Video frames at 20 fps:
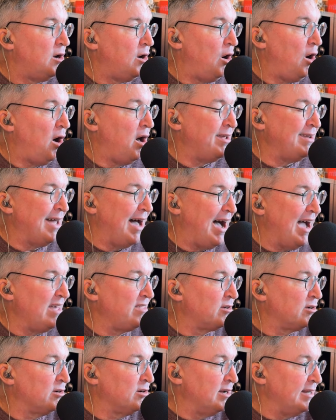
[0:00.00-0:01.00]
on
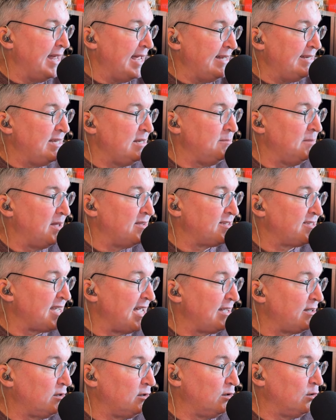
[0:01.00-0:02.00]
either an 18 month
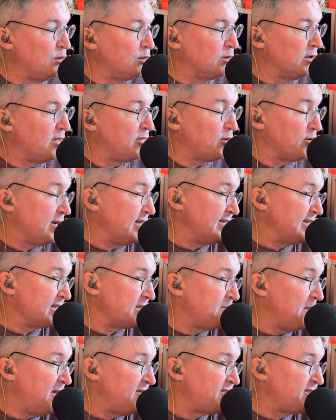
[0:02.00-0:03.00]
cycle or a
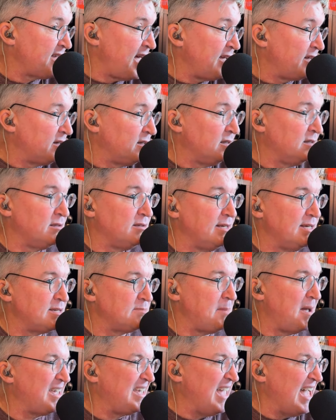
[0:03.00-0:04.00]
36 month cycle is
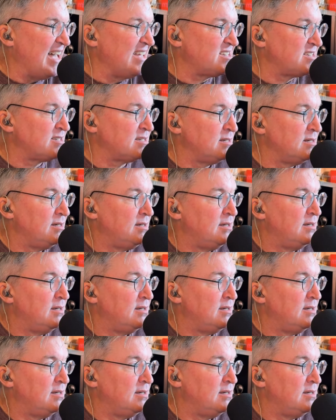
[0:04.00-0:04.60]
my guess.